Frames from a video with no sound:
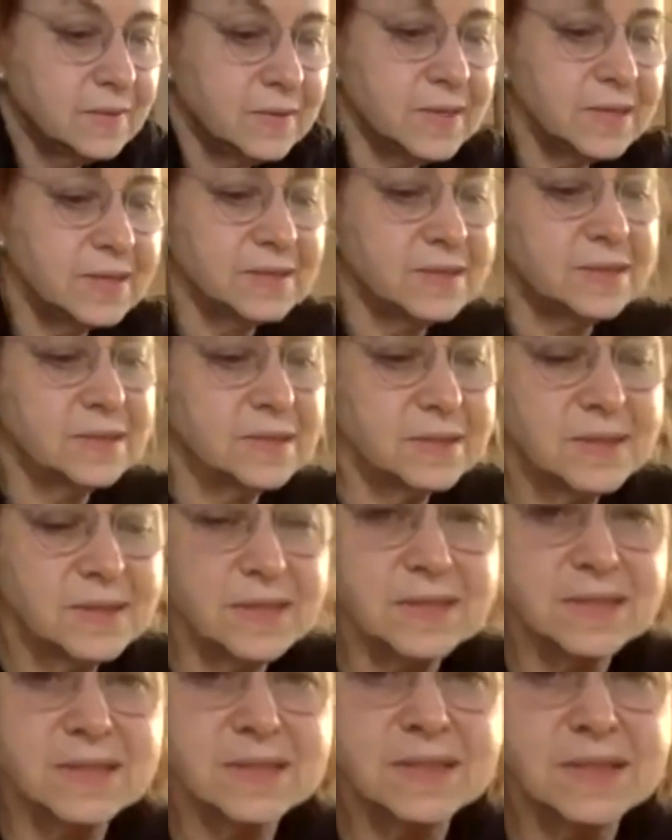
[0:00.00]
this
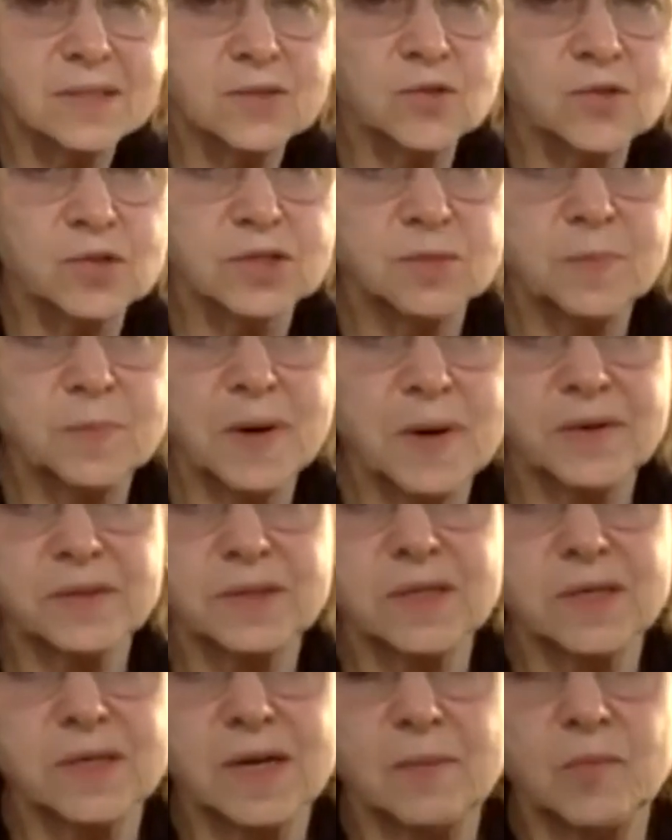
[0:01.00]
this is a
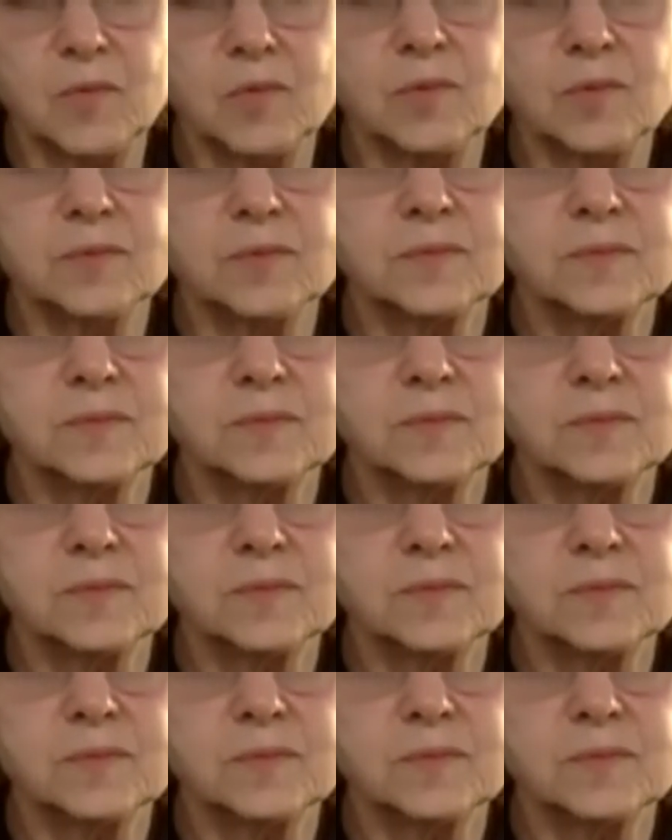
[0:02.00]
transparent enamel